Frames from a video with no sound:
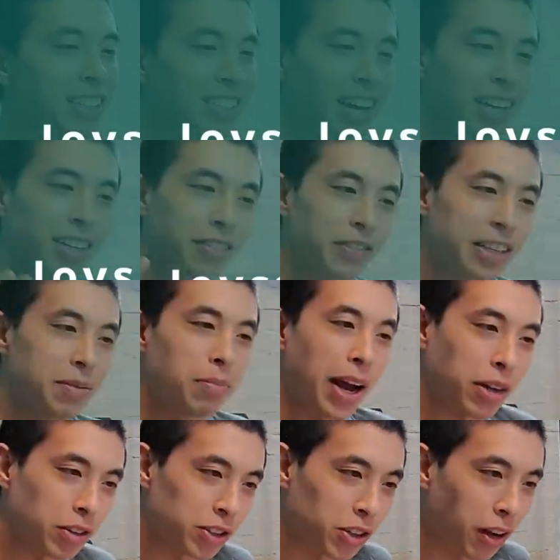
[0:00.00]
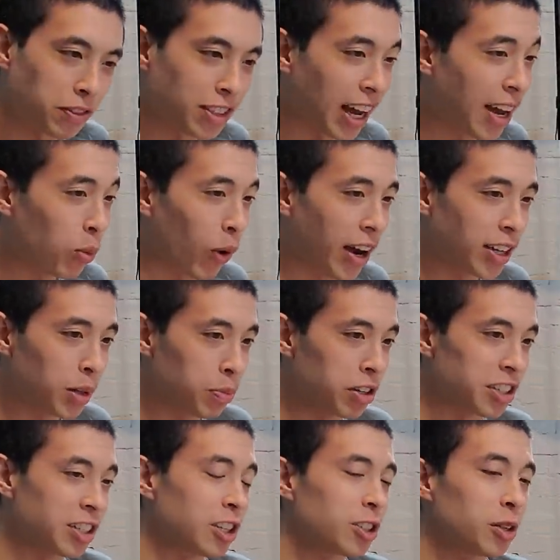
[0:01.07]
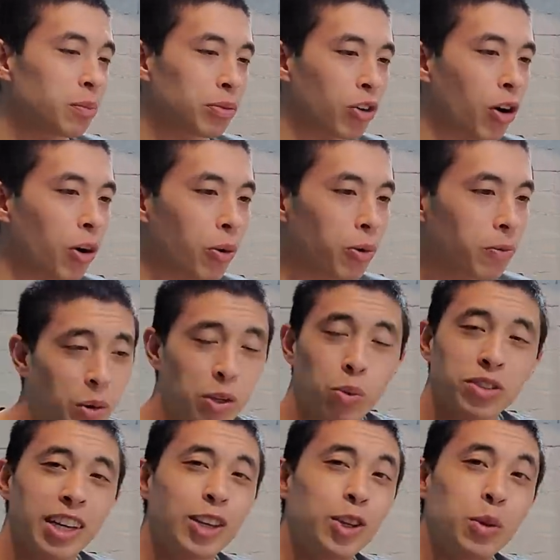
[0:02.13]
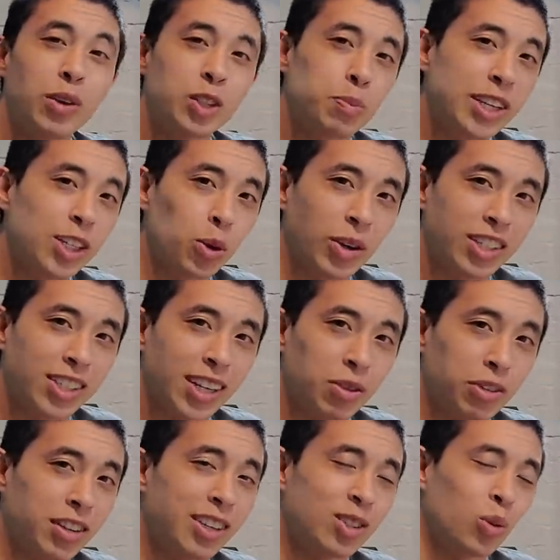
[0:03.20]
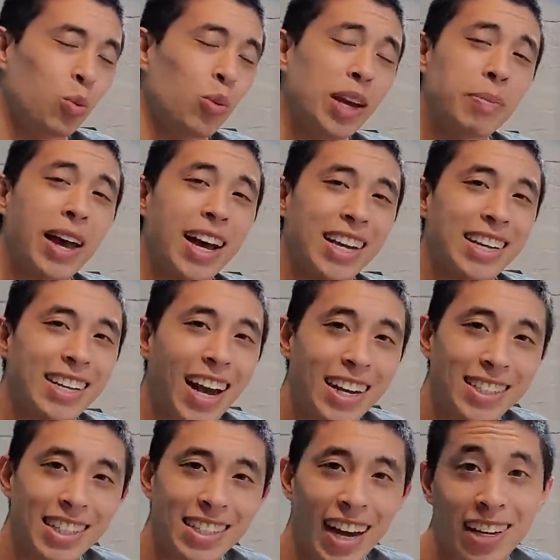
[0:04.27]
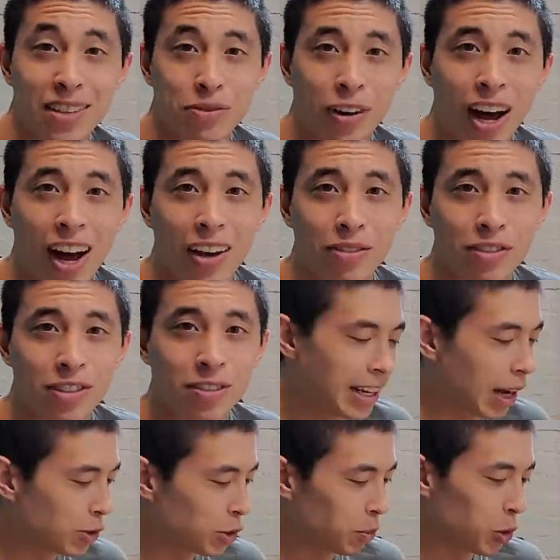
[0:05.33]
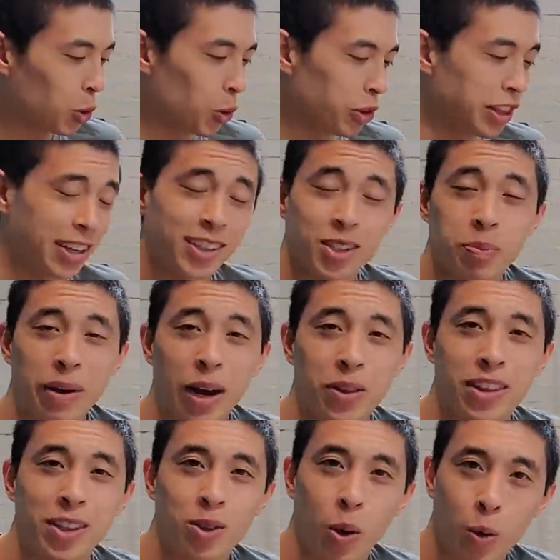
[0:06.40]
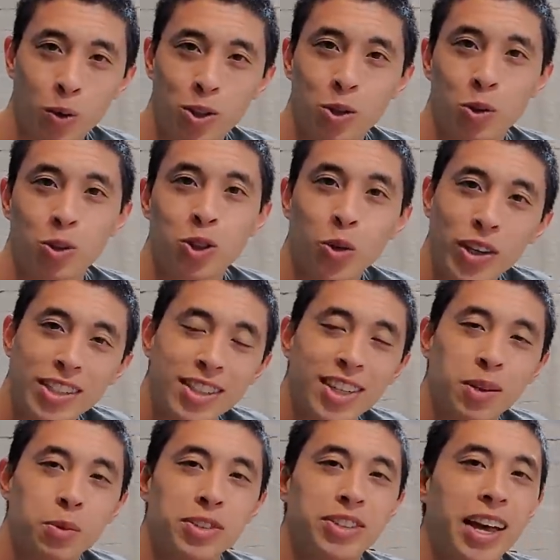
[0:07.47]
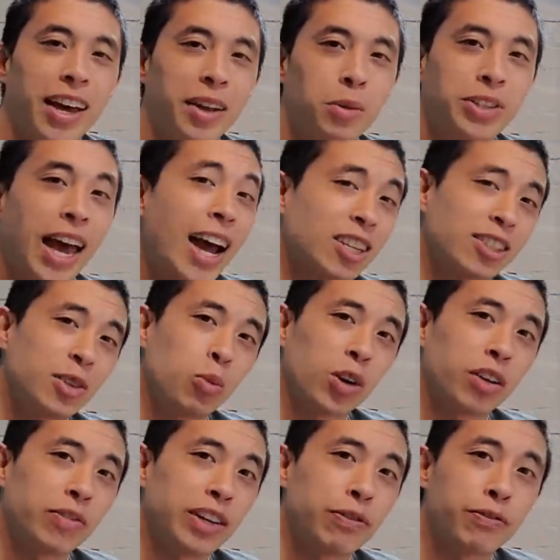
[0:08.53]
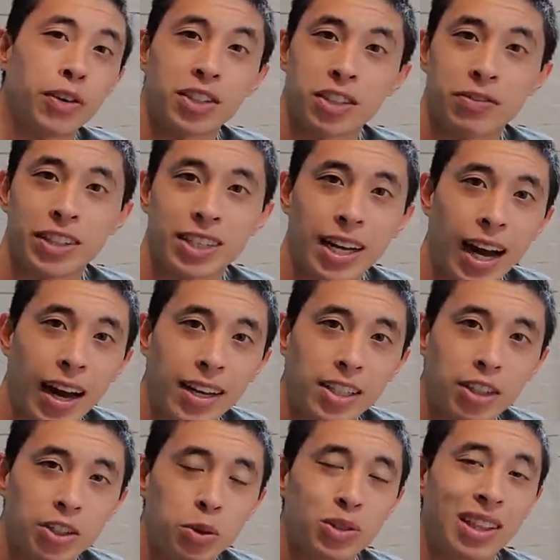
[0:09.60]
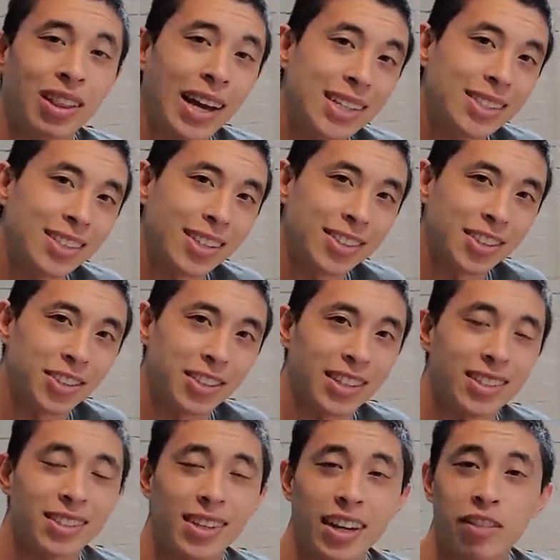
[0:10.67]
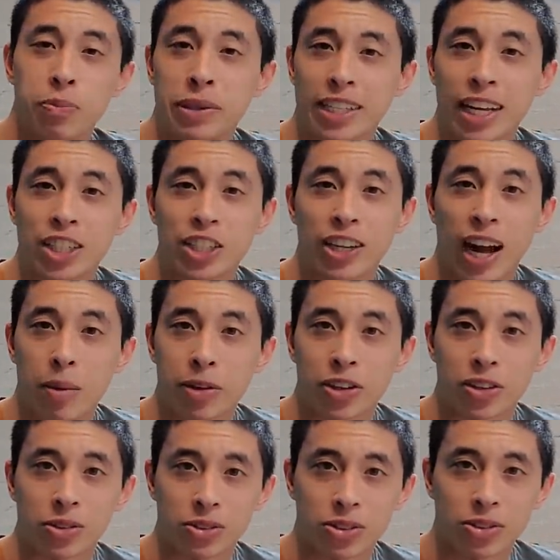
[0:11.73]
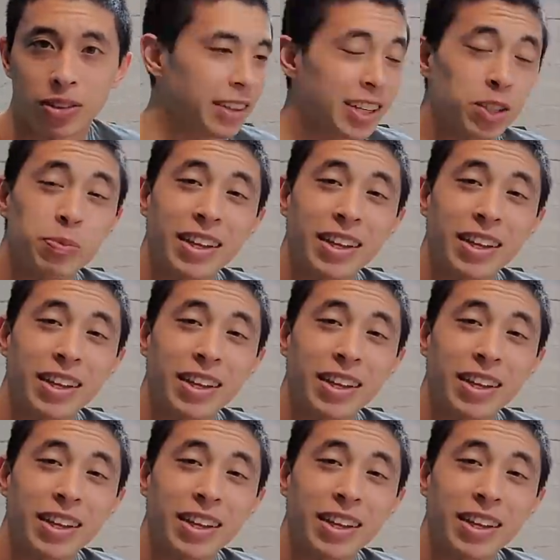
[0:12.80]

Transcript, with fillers: inside of the Microsoft Sidewinder Precision Pro, which was a USB joystick released way back in 1995. Now some cool things about this old school joystick was that it was actually one of the first of its kind to use light sensors instead of potentiometers. This